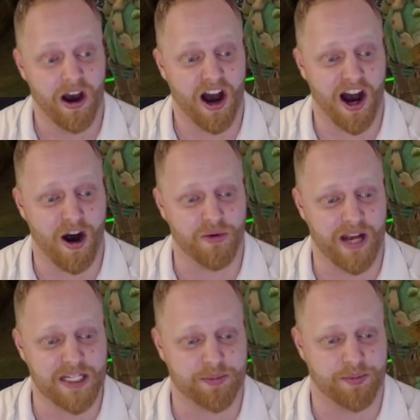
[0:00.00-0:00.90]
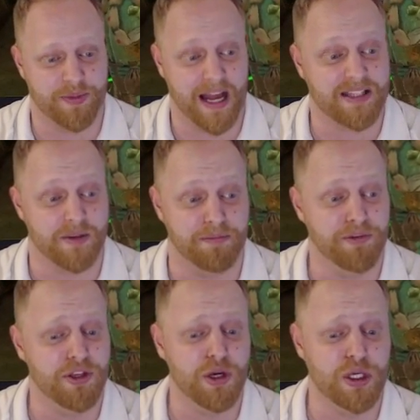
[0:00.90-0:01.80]
Oh, nice. That's a
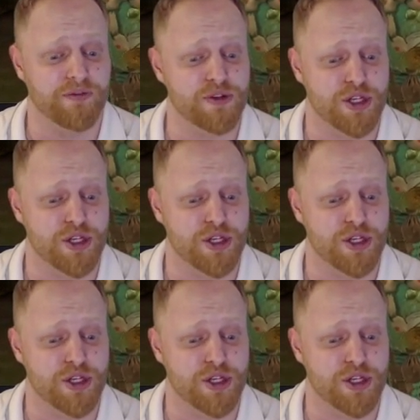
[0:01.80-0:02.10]
beautiful